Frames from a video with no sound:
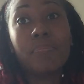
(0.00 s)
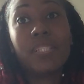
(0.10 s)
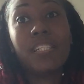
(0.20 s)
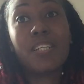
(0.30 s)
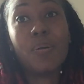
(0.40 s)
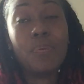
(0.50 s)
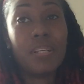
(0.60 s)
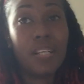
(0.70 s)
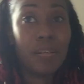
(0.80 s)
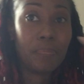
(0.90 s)
Tika
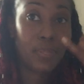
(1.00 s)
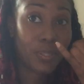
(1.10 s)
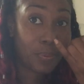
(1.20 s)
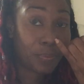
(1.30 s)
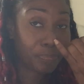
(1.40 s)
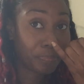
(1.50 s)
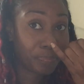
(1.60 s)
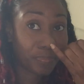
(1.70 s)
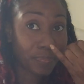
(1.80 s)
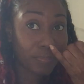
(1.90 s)
Williams,
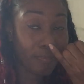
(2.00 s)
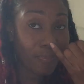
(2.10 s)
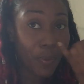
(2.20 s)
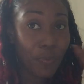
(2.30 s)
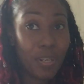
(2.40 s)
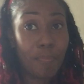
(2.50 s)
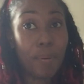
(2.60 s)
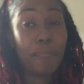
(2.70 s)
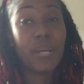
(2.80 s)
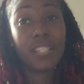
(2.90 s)
one of
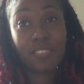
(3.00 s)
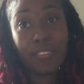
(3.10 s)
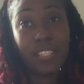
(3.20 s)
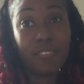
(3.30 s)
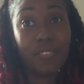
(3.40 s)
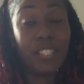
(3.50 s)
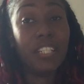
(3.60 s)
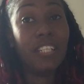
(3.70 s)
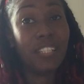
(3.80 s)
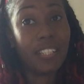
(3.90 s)
my best friend for
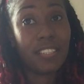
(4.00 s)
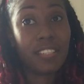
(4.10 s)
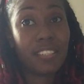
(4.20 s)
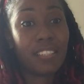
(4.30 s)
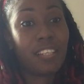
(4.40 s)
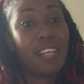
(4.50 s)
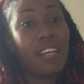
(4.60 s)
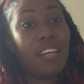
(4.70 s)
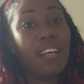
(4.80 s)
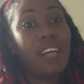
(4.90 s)
years.
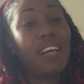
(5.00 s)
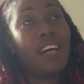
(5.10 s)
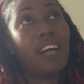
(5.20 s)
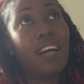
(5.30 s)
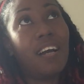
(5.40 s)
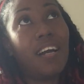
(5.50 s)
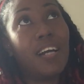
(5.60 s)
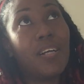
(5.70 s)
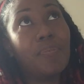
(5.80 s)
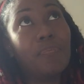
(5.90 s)

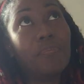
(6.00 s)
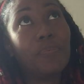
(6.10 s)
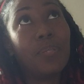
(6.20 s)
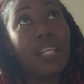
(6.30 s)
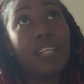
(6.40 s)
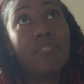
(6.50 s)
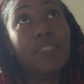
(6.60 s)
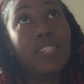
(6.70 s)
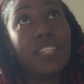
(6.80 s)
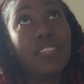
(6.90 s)
When I
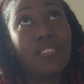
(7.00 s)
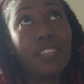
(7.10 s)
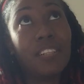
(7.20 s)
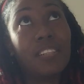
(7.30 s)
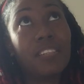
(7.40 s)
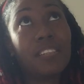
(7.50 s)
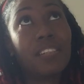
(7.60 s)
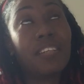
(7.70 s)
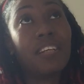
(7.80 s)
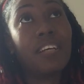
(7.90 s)
lived in Negril,
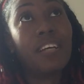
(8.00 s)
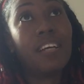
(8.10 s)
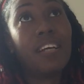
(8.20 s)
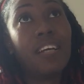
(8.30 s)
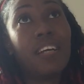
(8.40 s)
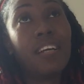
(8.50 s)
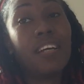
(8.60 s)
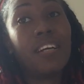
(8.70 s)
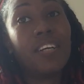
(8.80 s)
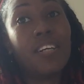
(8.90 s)

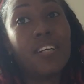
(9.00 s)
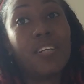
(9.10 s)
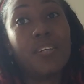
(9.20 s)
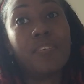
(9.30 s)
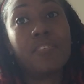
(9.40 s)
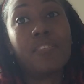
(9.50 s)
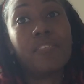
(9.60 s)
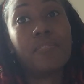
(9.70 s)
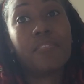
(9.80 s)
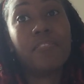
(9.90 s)
her
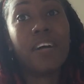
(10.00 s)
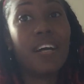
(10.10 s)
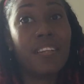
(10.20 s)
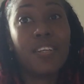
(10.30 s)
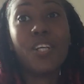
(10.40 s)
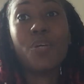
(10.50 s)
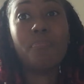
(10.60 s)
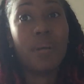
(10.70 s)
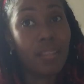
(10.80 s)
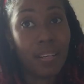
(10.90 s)
father, her
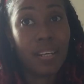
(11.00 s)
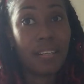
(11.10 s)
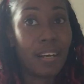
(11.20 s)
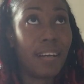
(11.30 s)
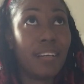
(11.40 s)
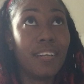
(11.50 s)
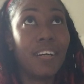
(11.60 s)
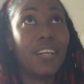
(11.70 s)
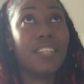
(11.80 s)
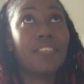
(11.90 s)
mother, and I
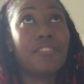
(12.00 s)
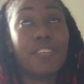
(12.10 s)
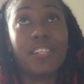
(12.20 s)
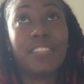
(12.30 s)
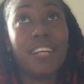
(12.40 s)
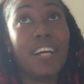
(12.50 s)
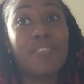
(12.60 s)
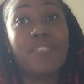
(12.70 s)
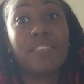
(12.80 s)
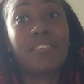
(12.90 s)
are friends.
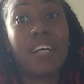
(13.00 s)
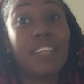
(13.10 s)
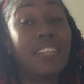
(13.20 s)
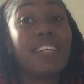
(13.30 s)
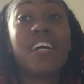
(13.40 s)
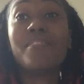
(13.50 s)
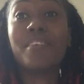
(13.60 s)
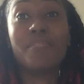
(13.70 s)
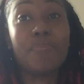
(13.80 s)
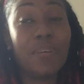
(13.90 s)
I think I have
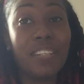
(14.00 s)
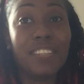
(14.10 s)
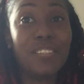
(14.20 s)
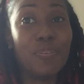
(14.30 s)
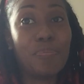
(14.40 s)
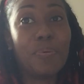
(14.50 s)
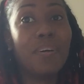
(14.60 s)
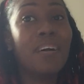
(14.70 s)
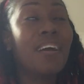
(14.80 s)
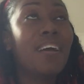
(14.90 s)
everybody's number.